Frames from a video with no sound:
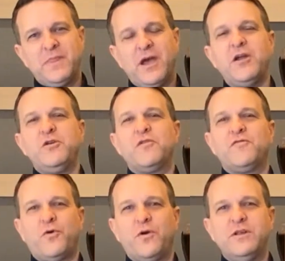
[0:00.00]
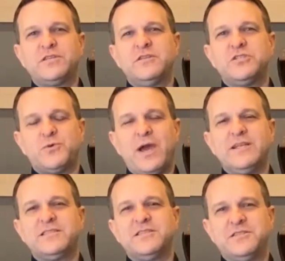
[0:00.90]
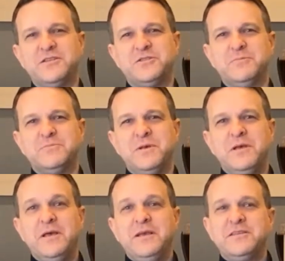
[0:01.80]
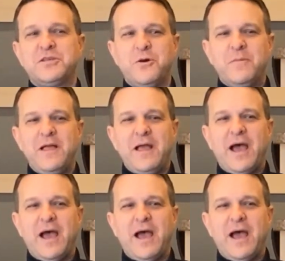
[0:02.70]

on your Fortus Stratasys system. So